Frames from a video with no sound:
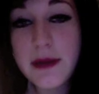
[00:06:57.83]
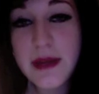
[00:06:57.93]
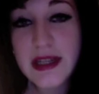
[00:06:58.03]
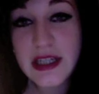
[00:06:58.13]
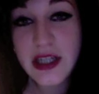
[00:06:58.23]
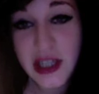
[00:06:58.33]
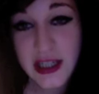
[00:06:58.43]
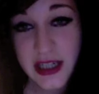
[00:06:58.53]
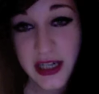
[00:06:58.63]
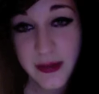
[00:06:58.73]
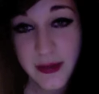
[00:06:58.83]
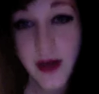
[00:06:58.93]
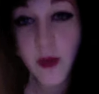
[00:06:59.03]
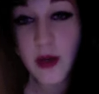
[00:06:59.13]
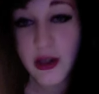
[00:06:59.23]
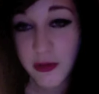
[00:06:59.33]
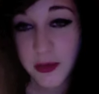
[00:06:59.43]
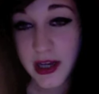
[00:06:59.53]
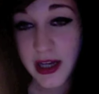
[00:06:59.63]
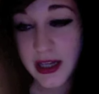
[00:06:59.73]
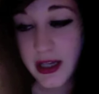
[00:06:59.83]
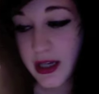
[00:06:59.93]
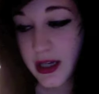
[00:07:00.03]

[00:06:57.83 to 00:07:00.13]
message this time, I will reply.